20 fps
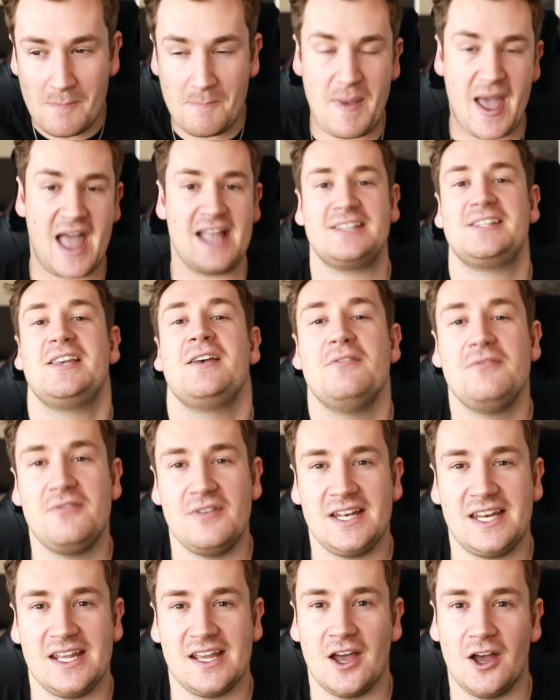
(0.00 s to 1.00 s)
better
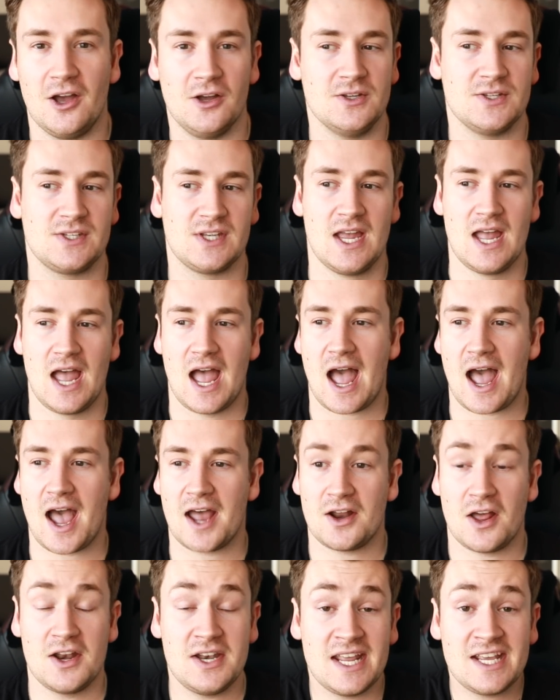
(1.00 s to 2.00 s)
videos.
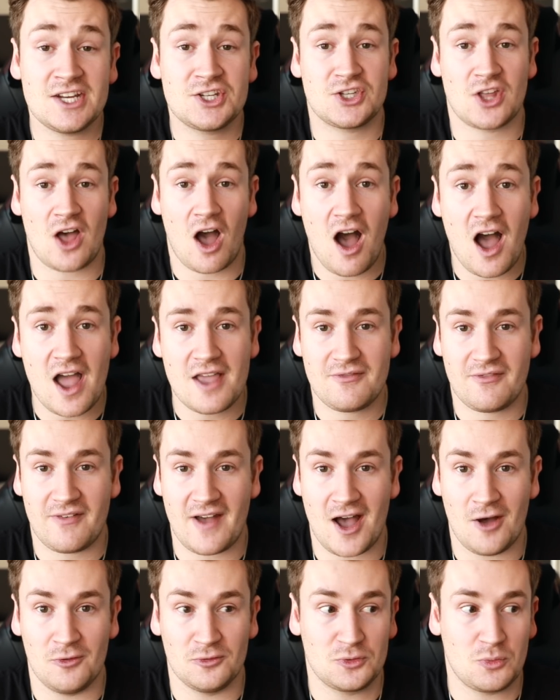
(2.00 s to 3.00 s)
And a niche that I
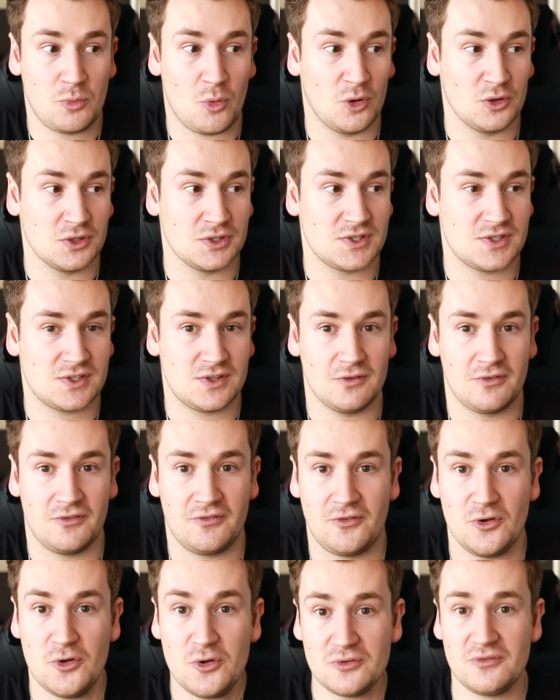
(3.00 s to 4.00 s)
found was the
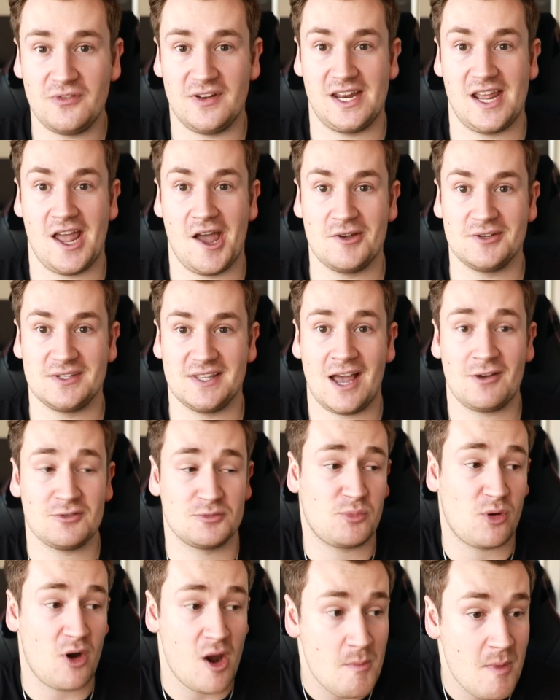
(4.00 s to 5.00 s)
food videos. And that was
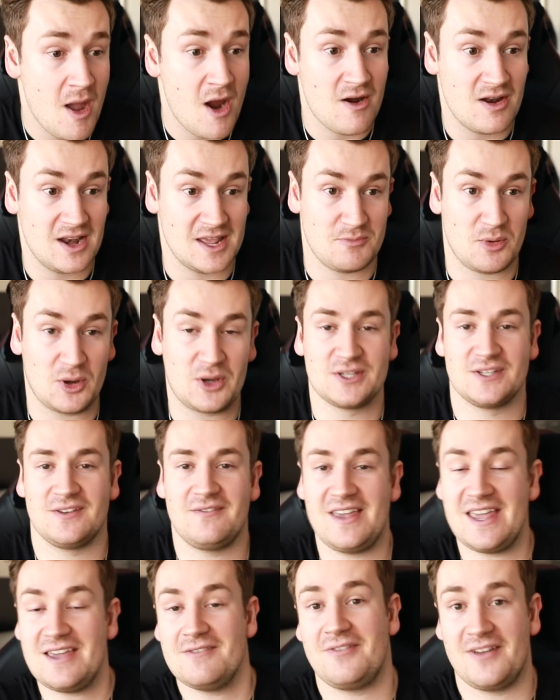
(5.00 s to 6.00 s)
primarily because
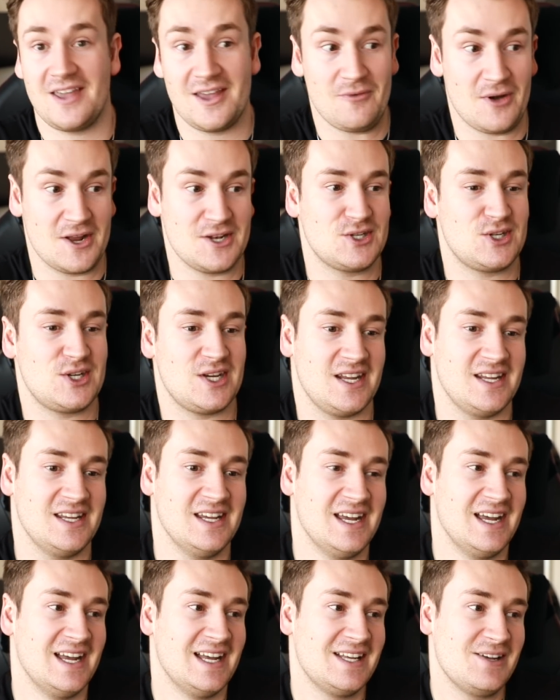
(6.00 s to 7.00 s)
of Evie, when she
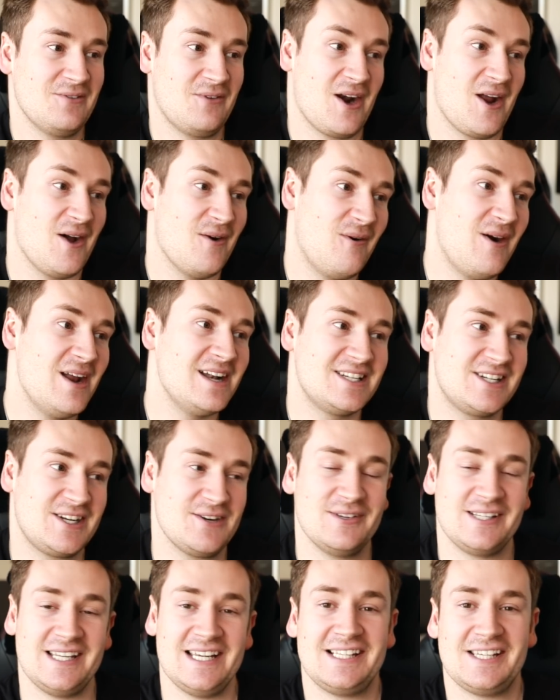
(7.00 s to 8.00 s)
was
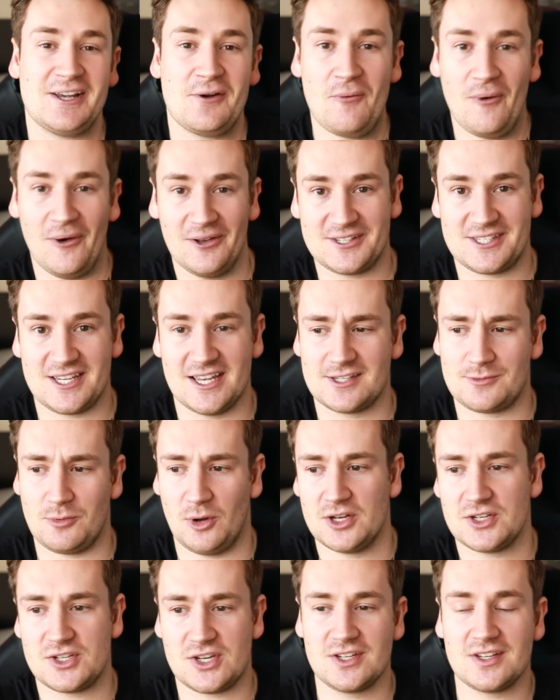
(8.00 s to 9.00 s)
eating Wotsits
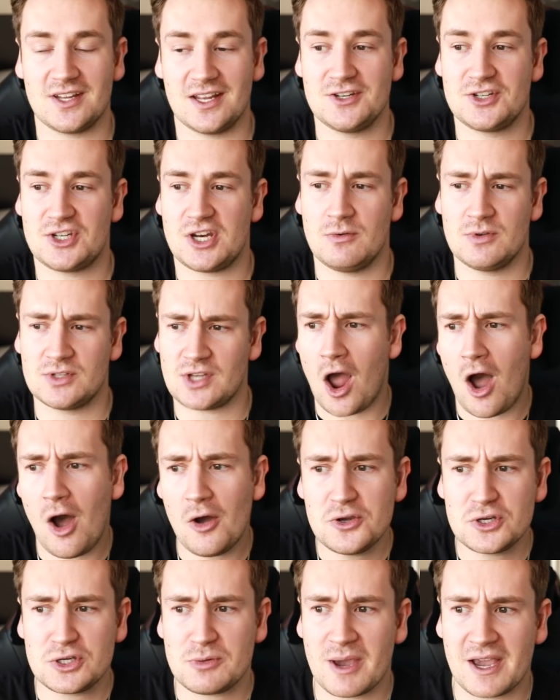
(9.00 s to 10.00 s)
once, and she was like, oh,
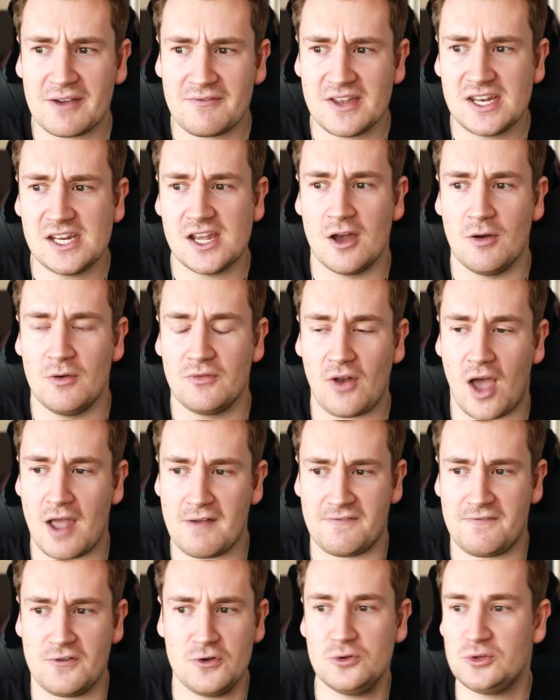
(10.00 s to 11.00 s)
you should make a video of
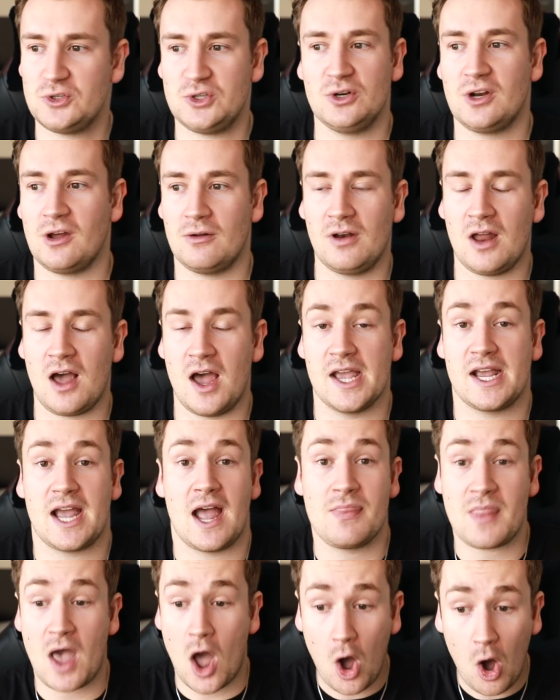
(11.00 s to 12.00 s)
like foods you don't like.
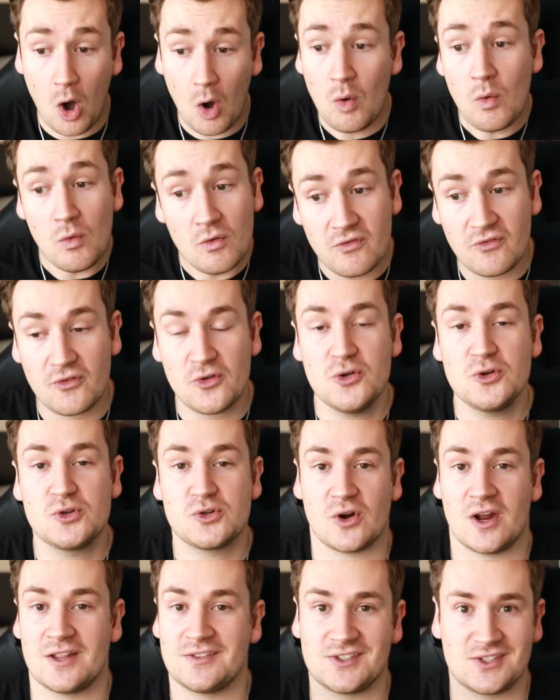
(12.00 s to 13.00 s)
And the whole food
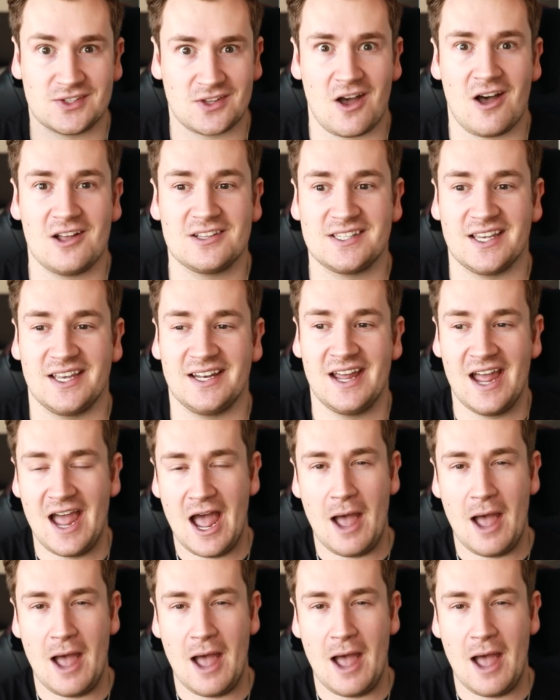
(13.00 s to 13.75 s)
trend started